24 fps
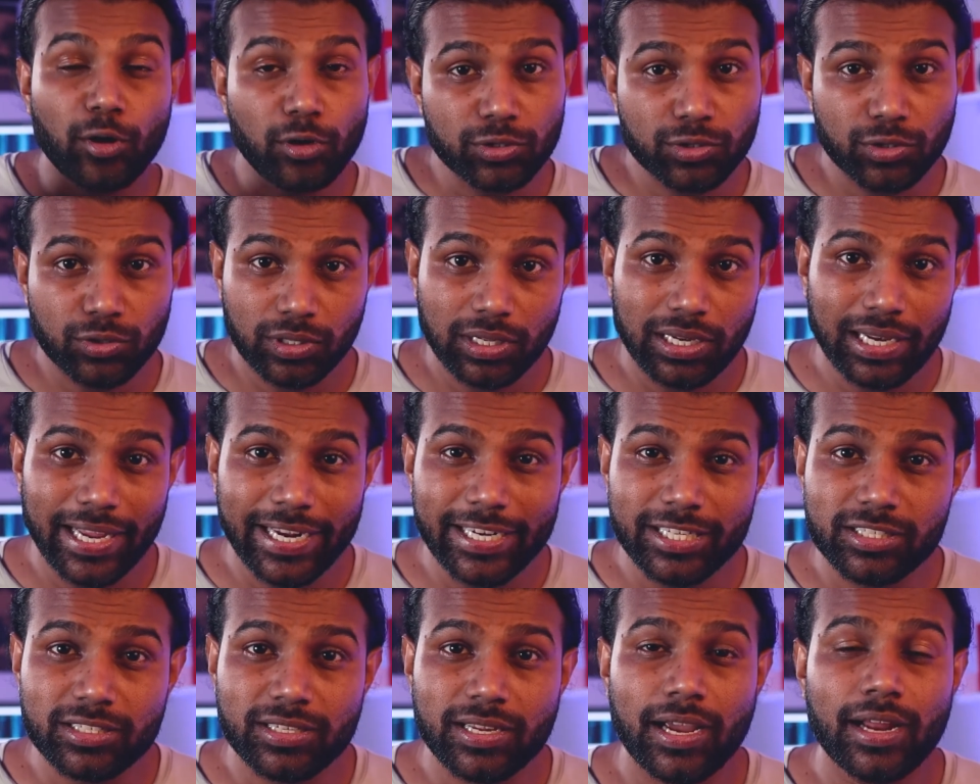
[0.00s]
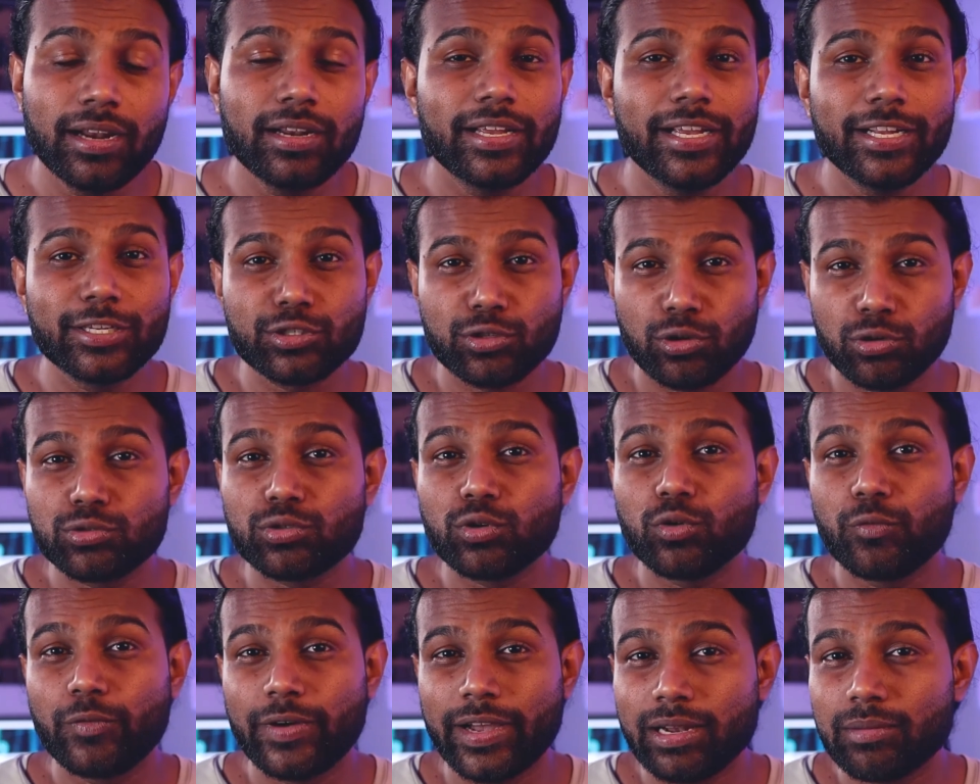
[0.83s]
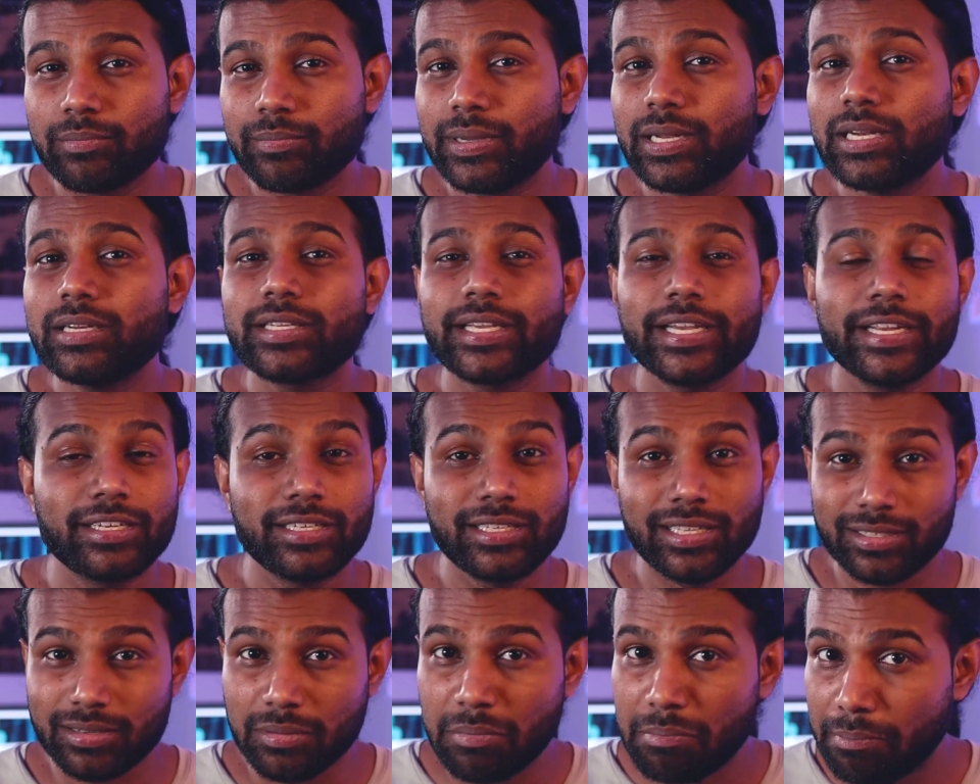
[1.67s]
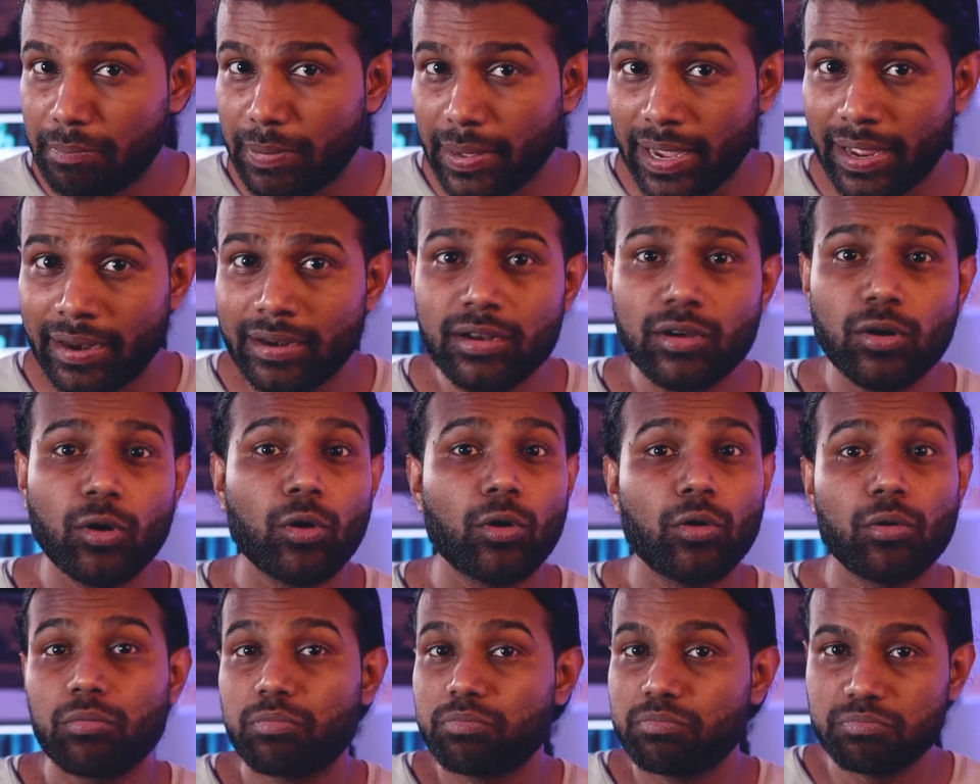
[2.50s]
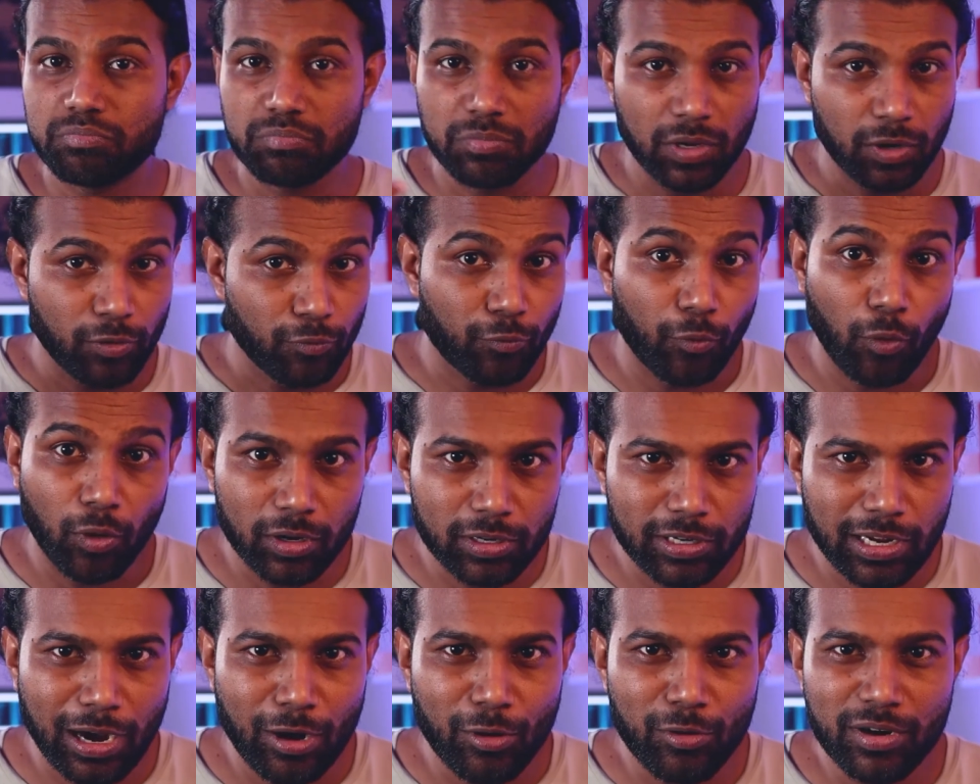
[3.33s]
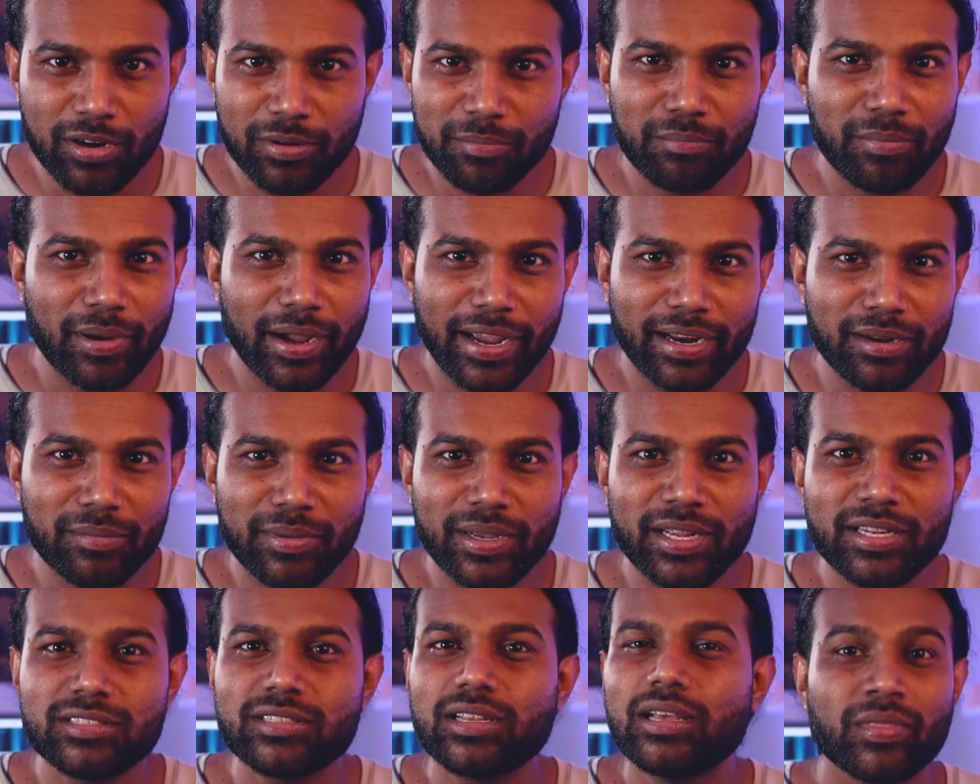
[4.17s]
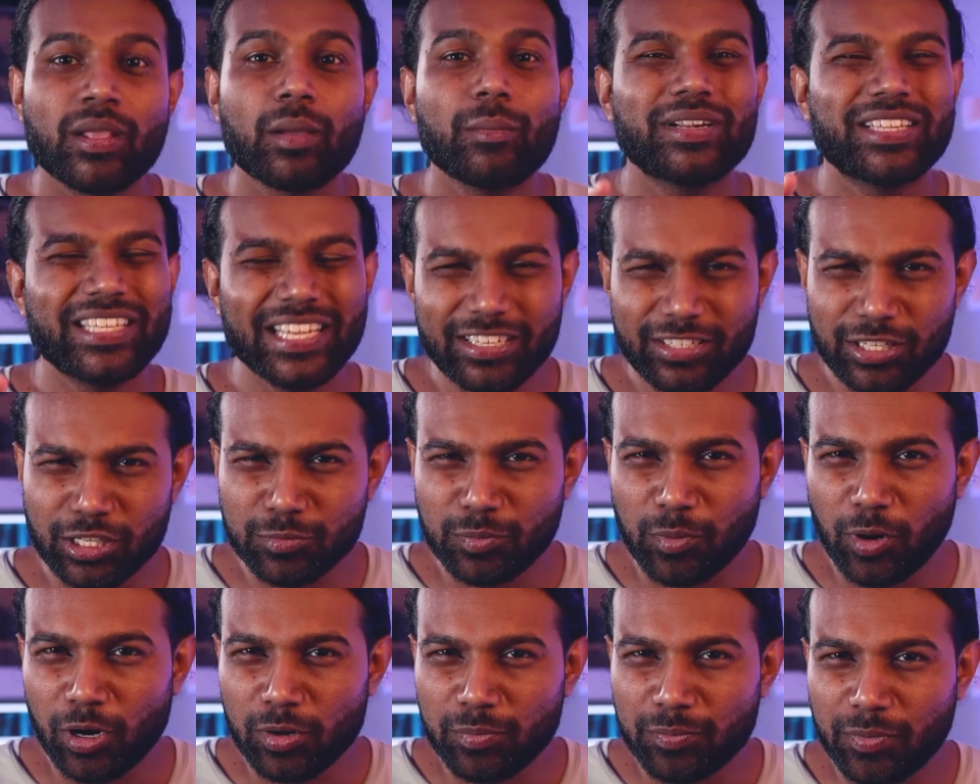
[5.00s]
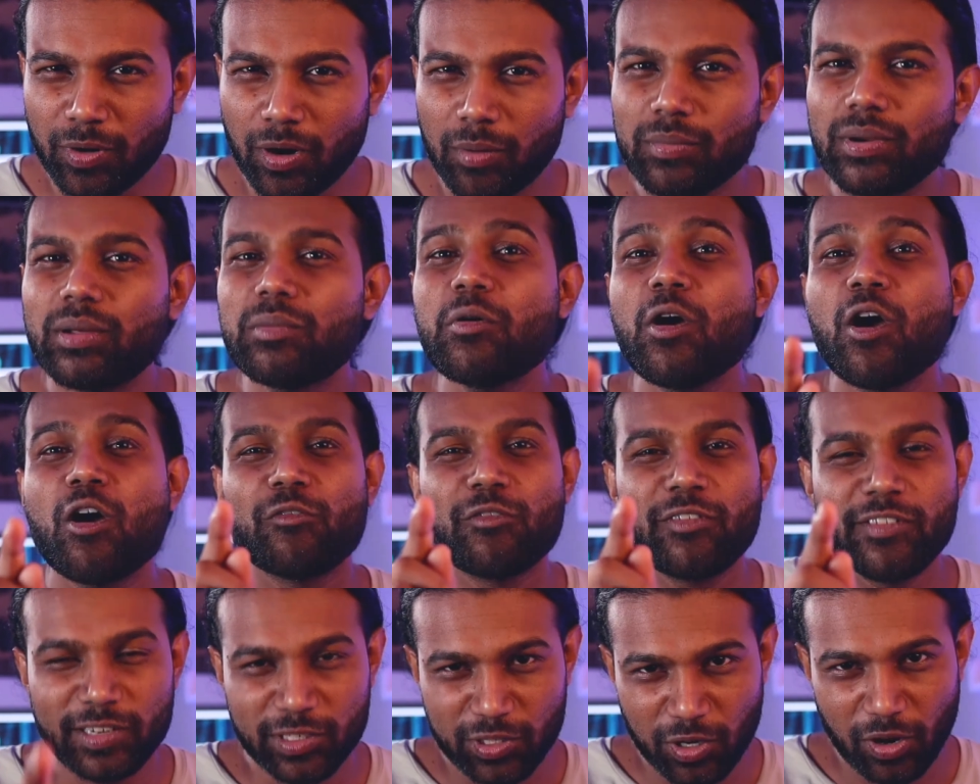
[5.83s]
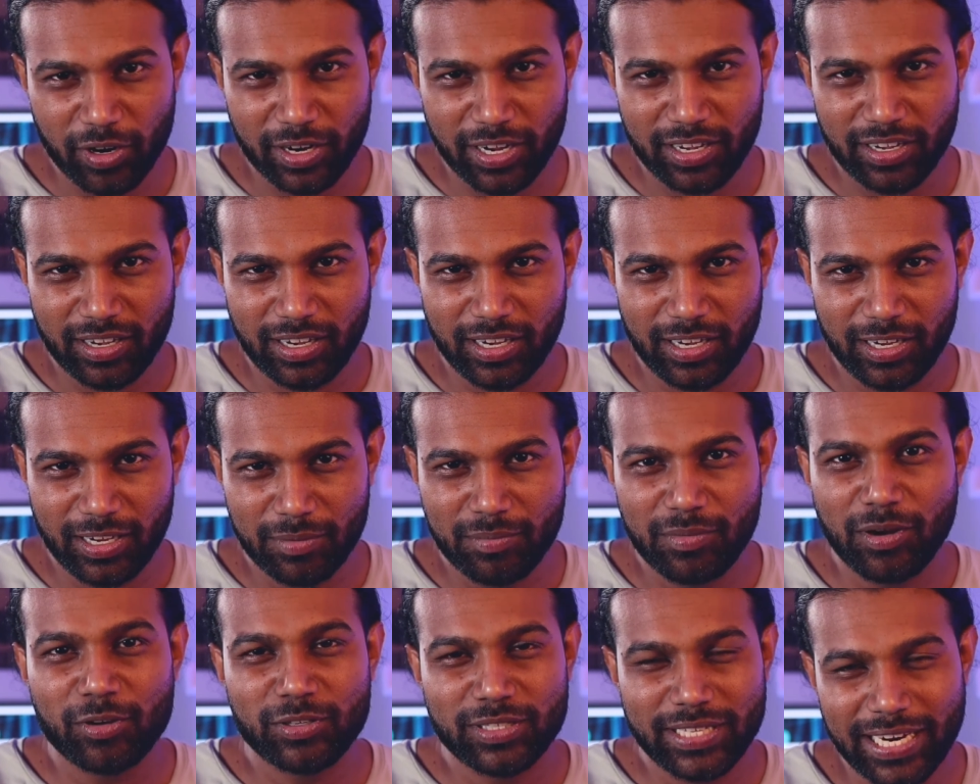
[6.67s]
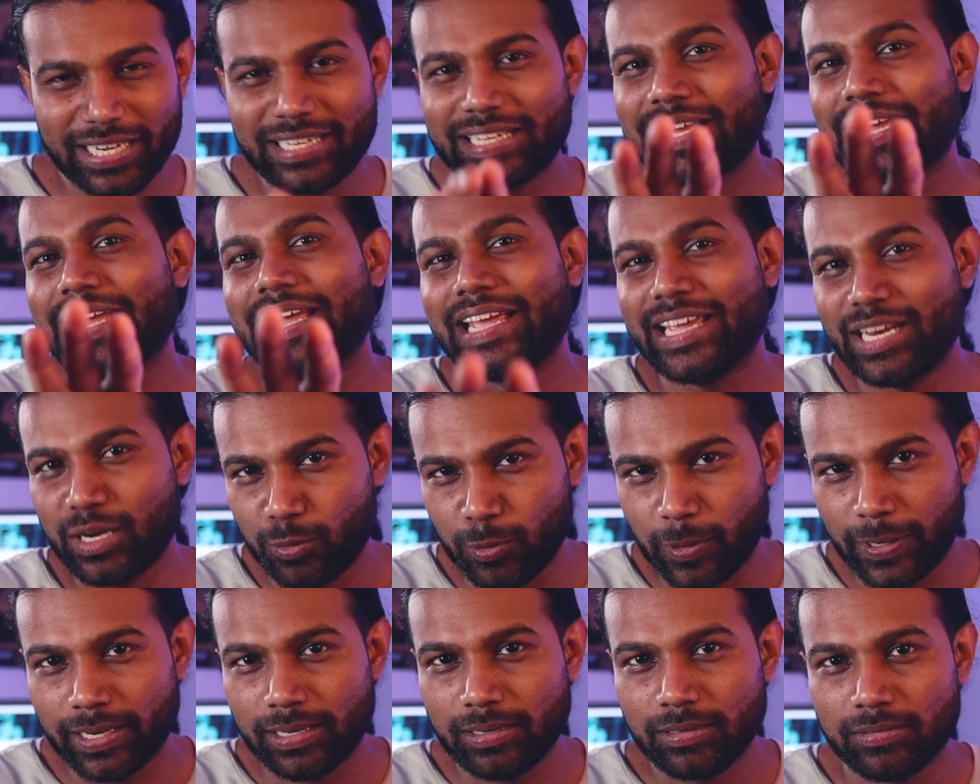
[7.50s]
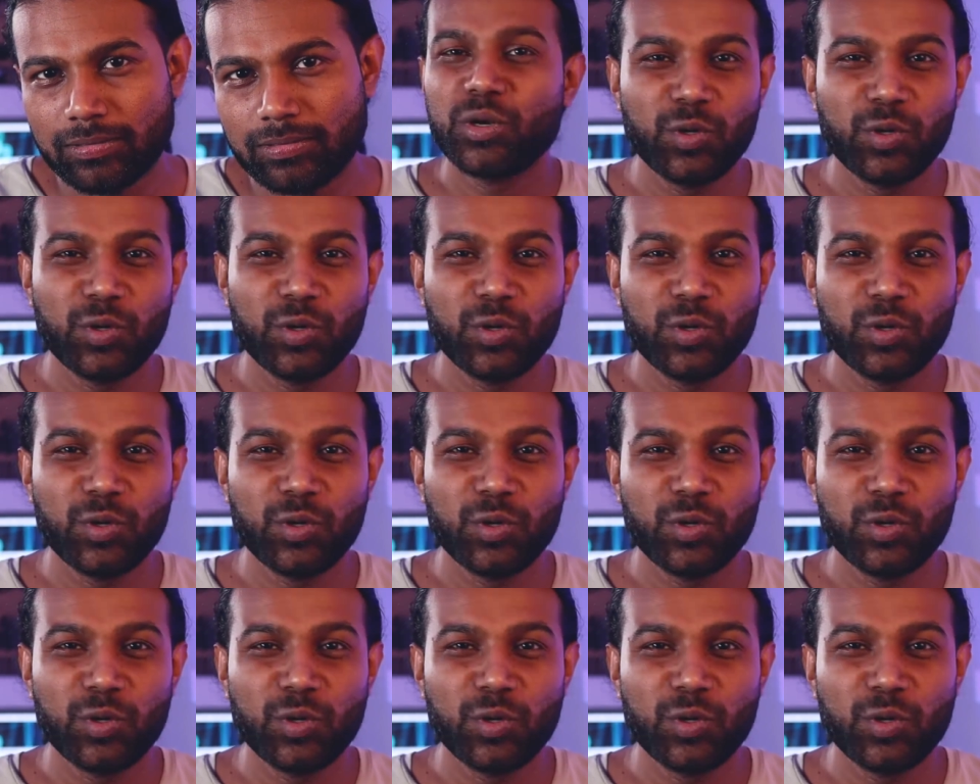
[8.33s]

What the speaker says: also the light stand, it's also well built. It doesn't bend or fall down by any means, but there is a small problem. We will talk about that in a while.